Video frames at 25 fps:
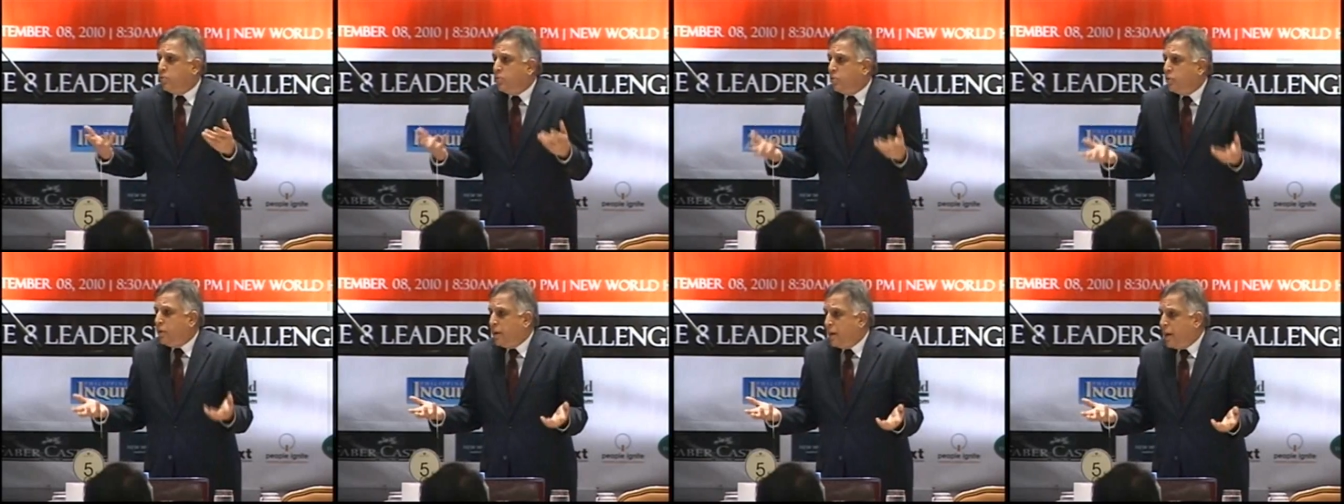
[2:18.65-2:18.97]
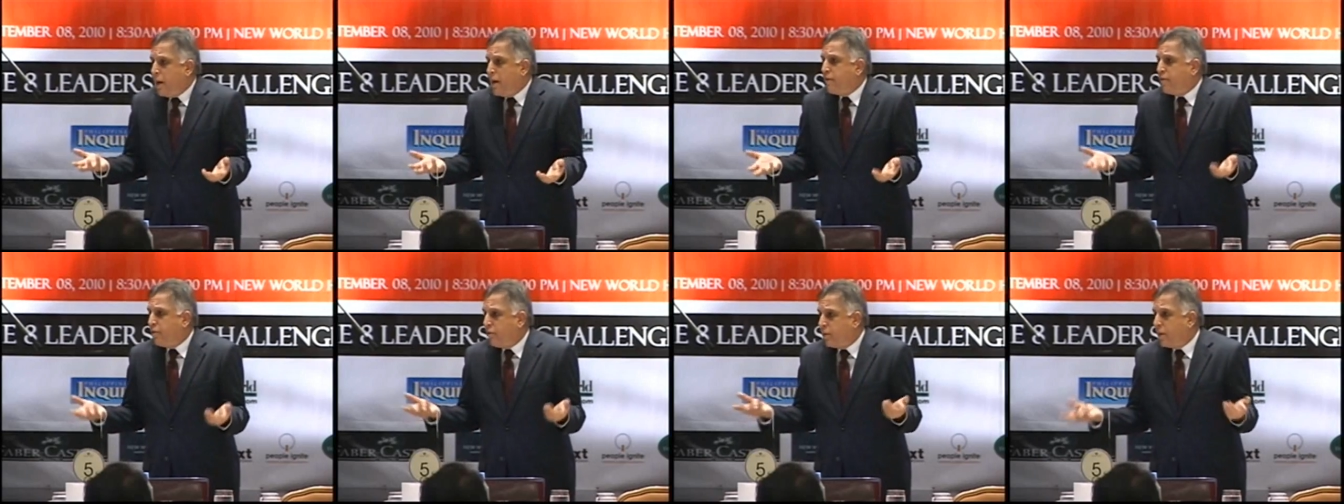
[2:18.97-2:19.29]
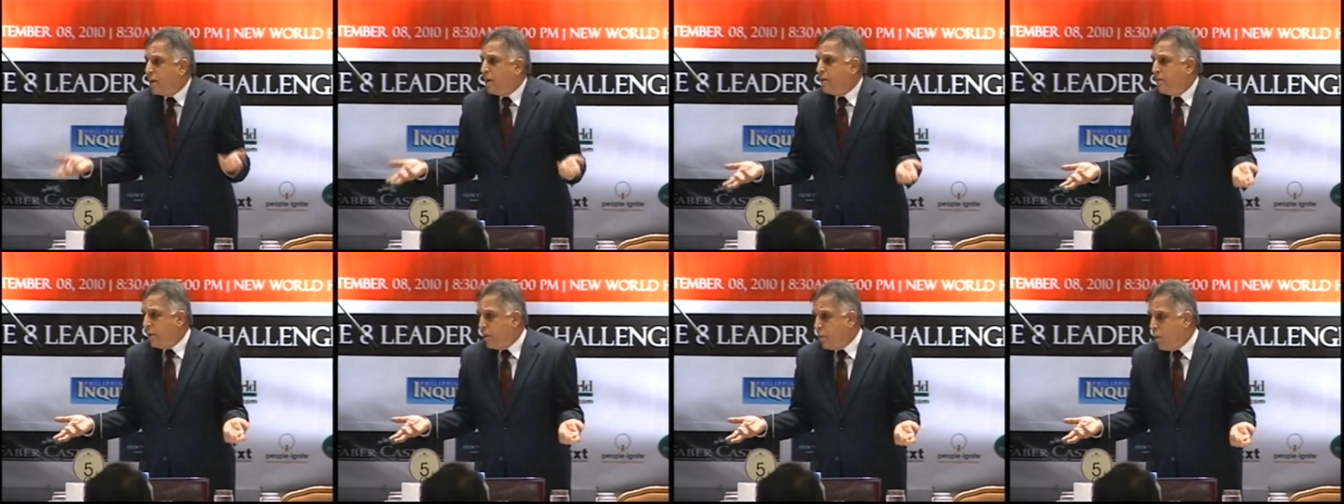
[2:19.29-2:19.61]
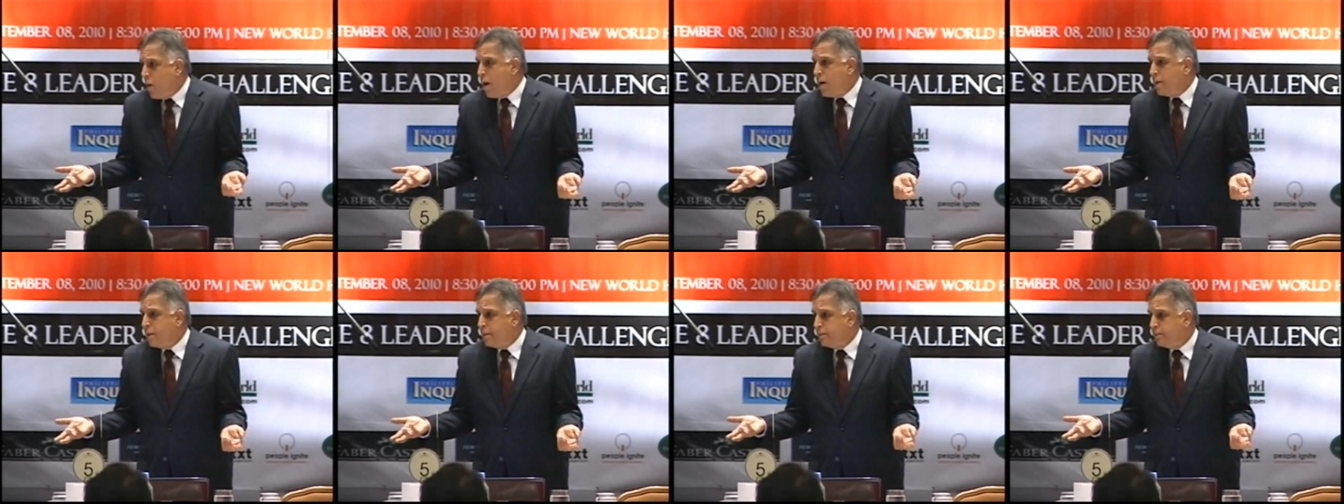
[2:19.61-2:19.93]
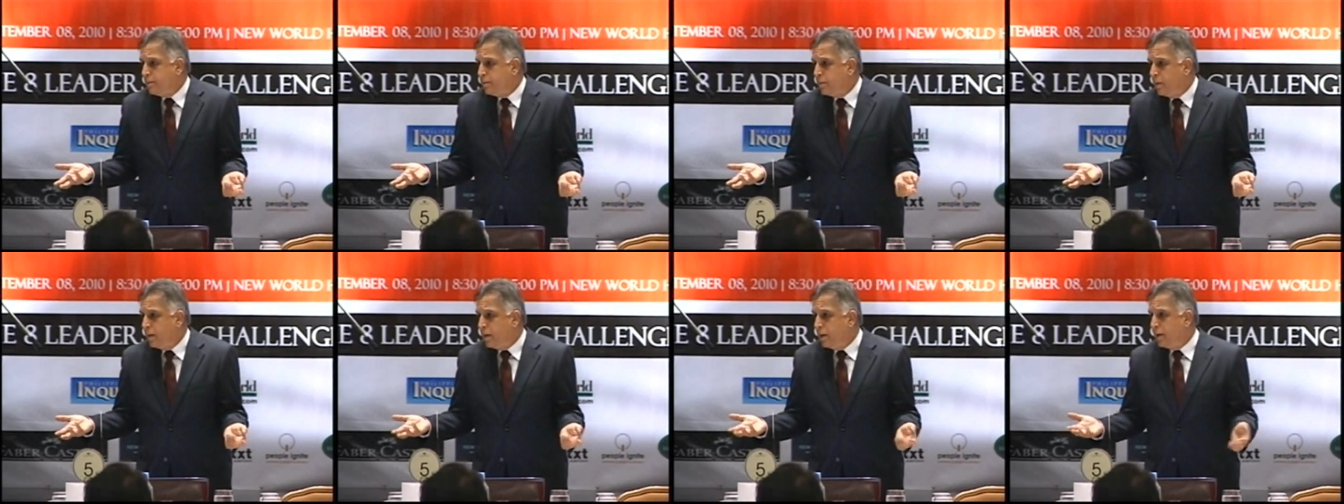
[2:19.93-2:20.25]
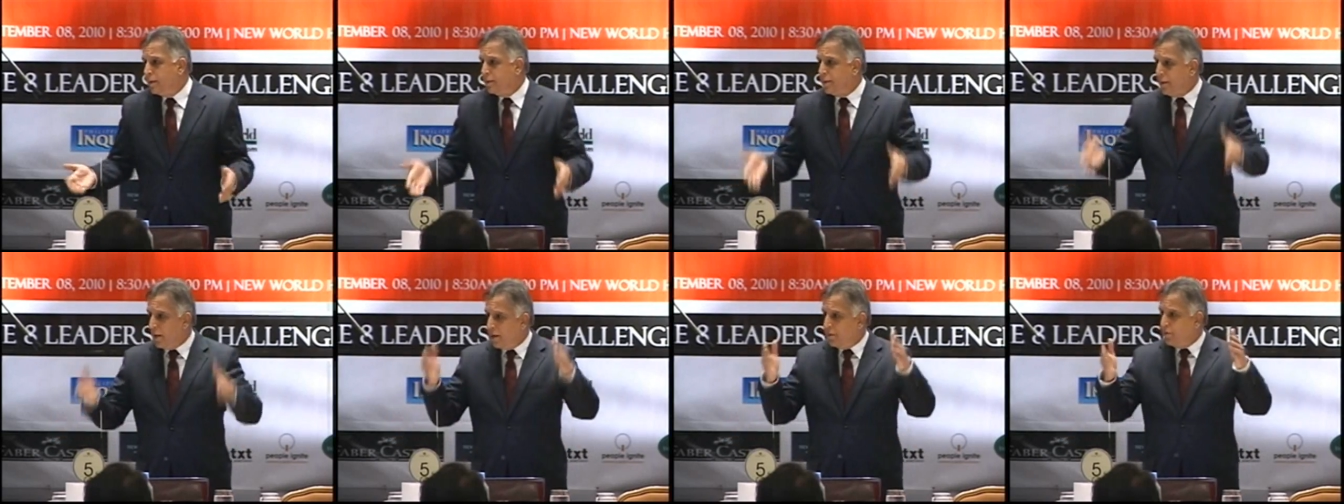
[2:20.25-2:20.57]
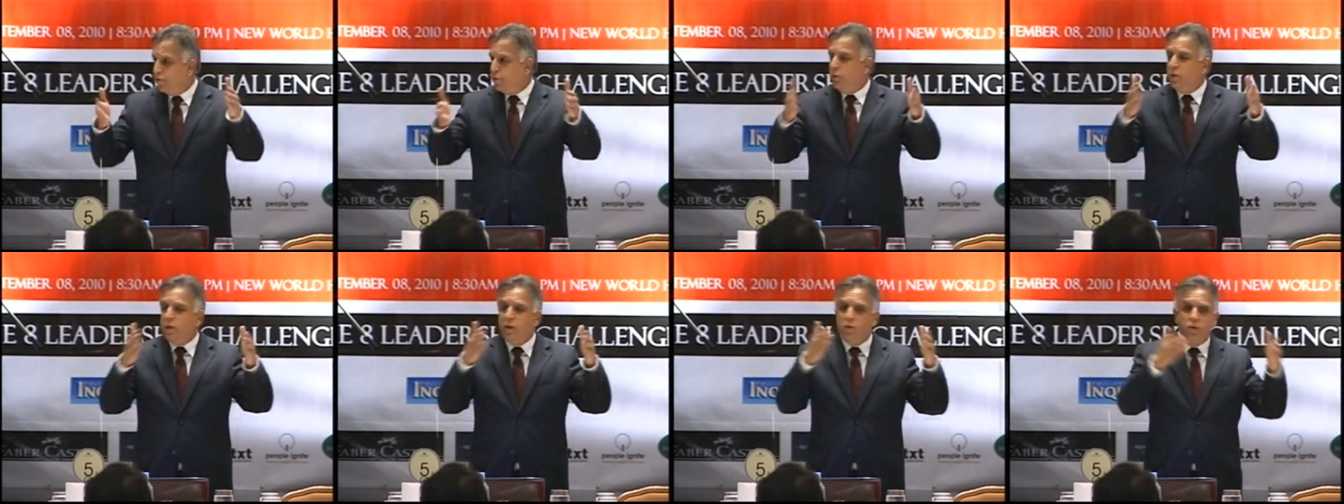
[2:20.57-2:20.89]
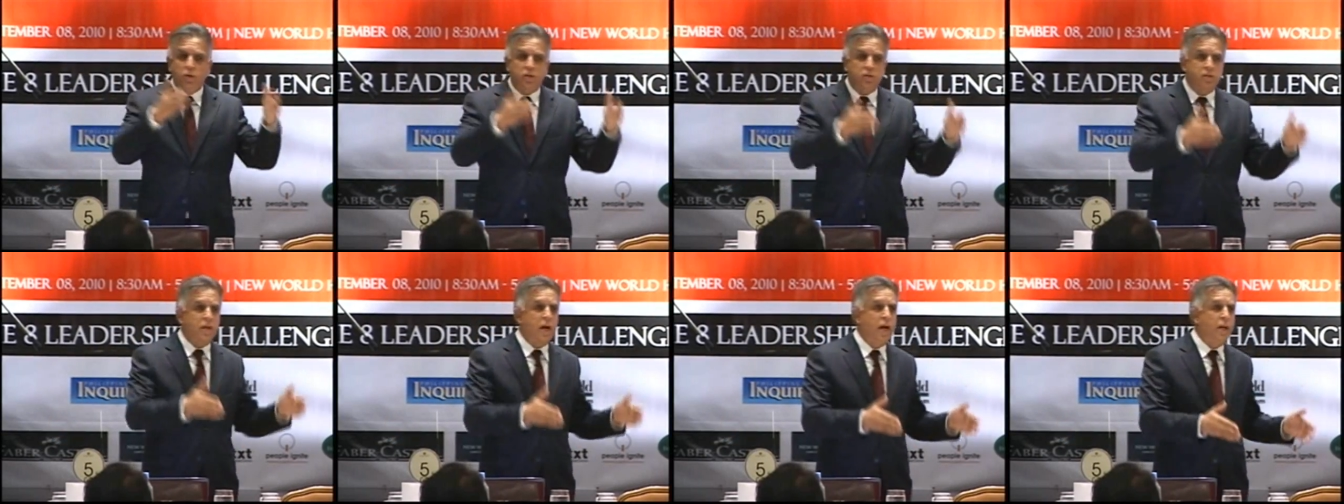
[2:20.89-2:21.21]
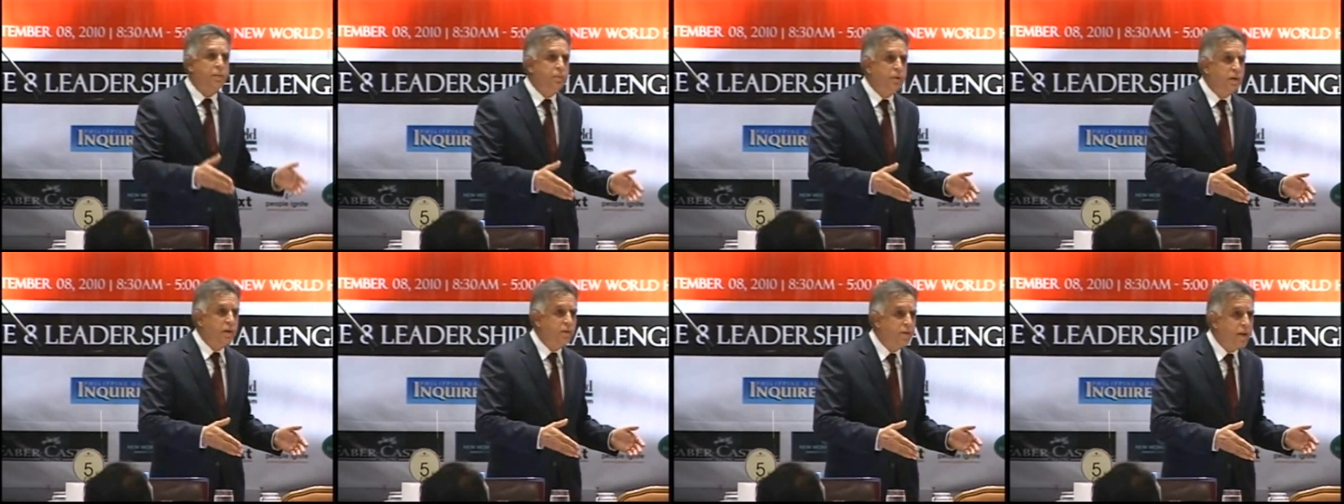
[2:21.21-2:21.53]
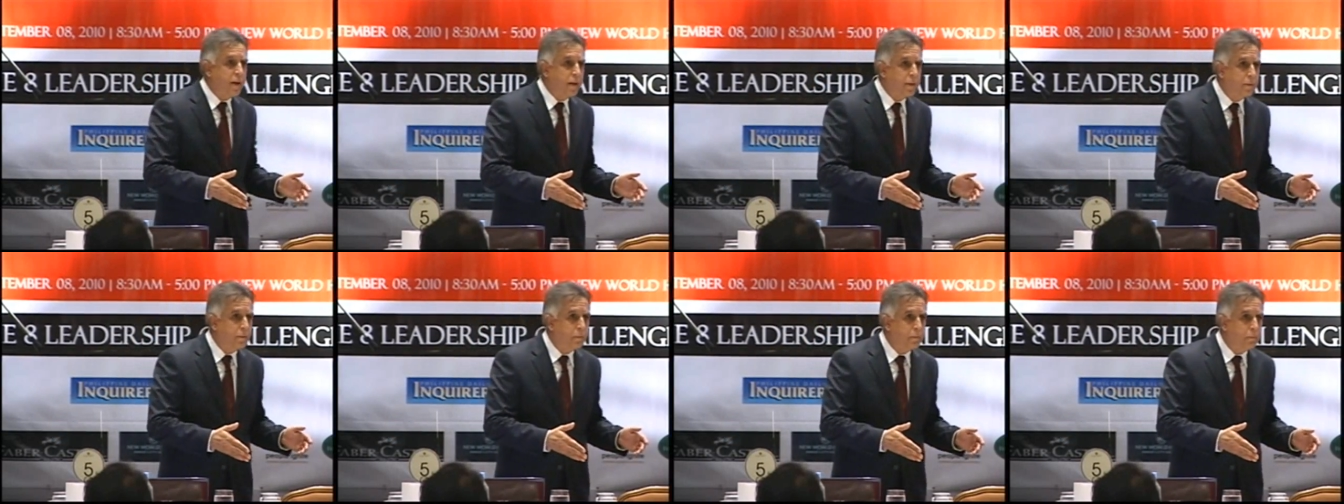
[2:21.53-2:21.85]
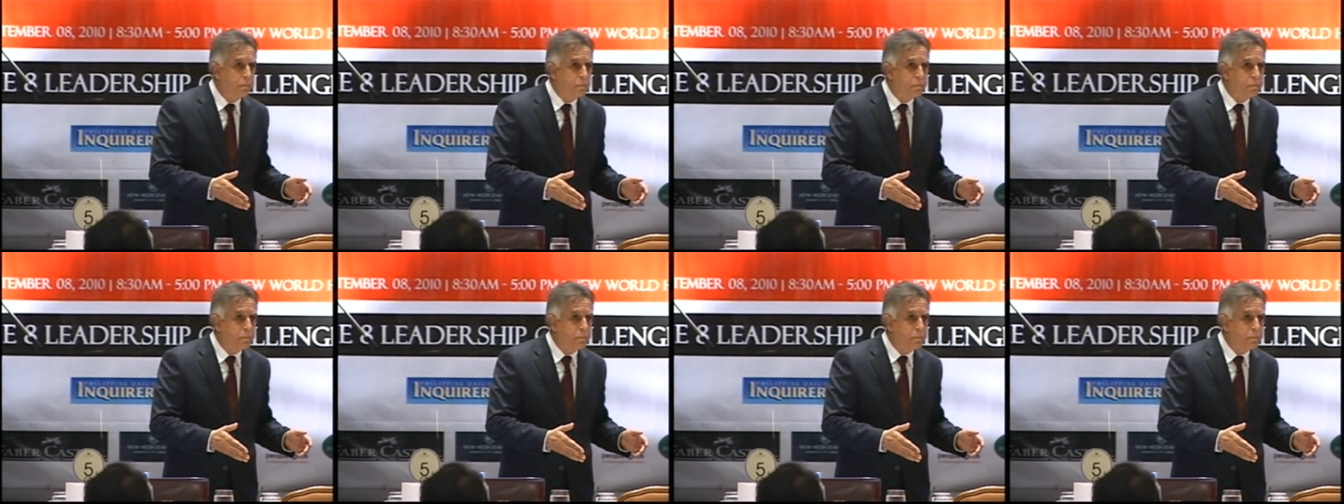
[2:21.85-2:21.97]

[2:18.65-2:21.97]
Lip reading: good enough for everyone. Therefore, he was not perfect.